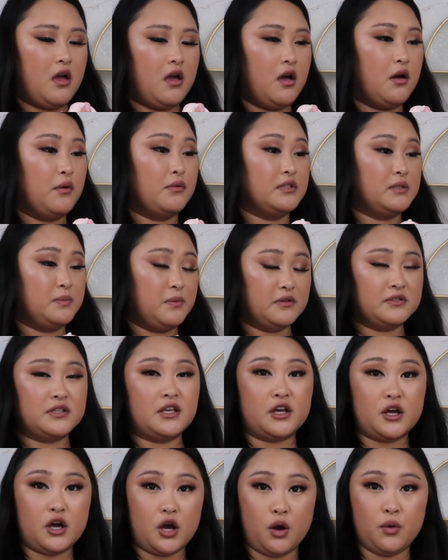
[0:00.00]
Oh, it smells
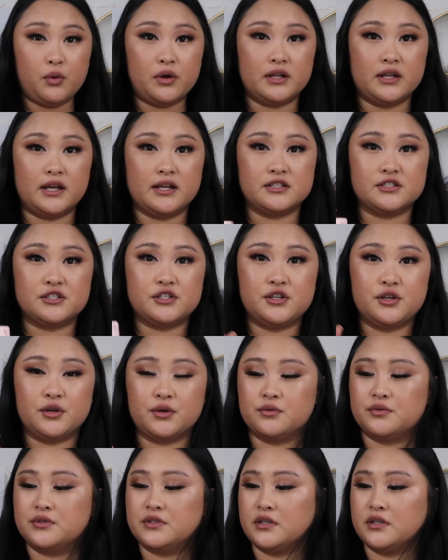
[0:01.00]
like coconut too.